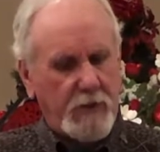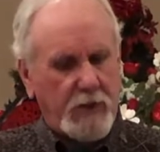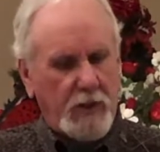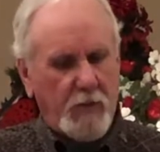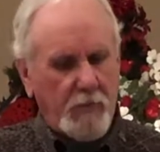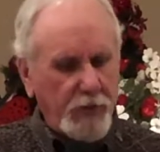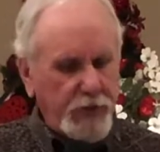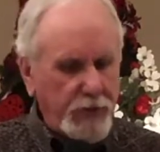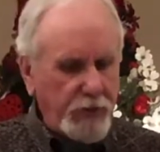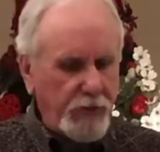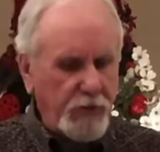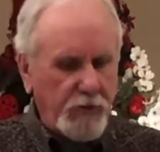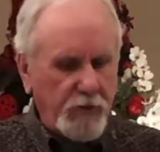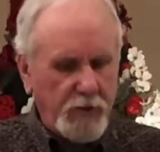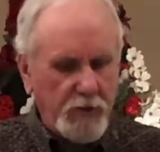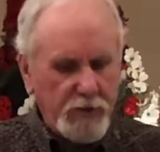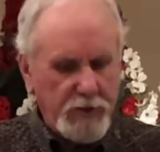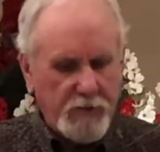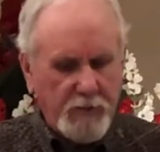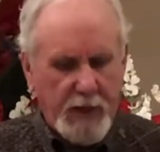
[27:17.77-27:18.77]
Number two,
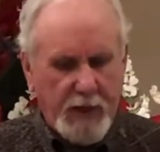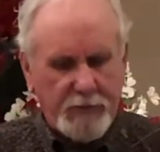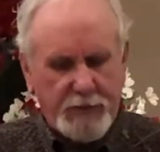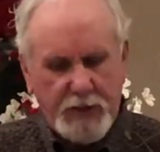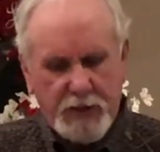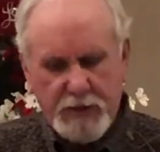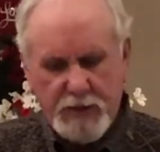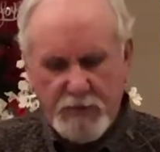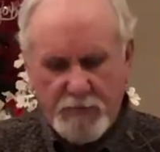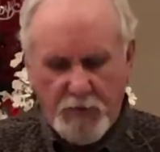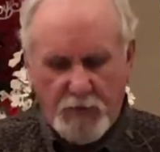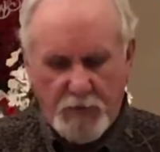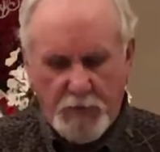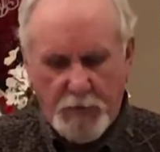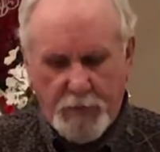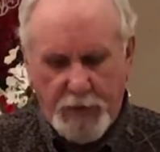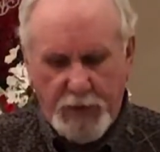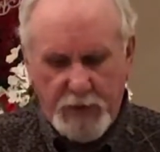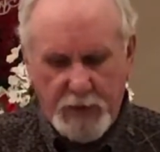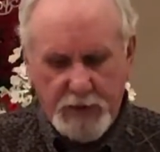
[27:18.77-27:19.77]
there's a baptism of
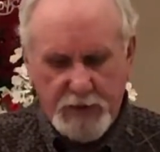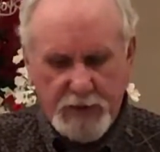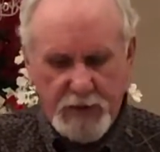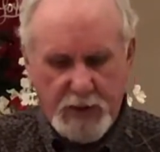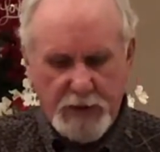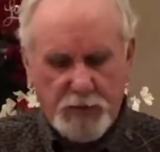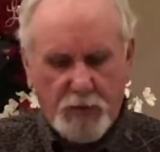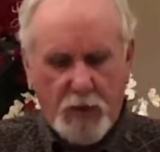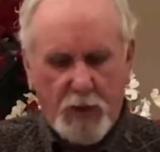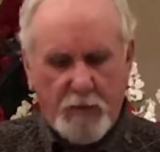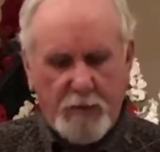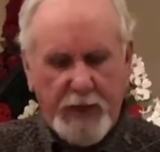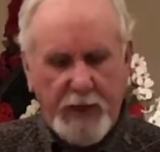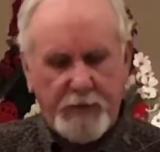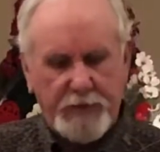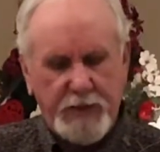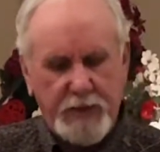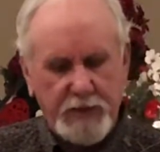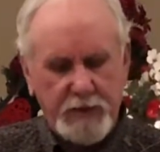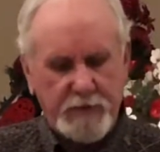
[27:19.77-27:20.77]
repentance. That's water
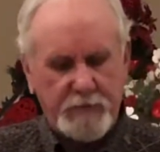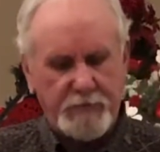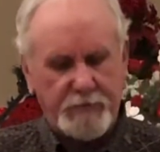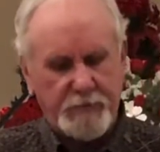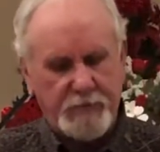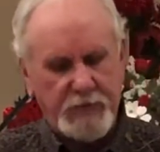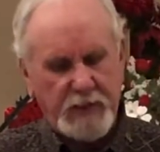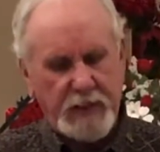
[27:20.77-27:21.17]
baptism.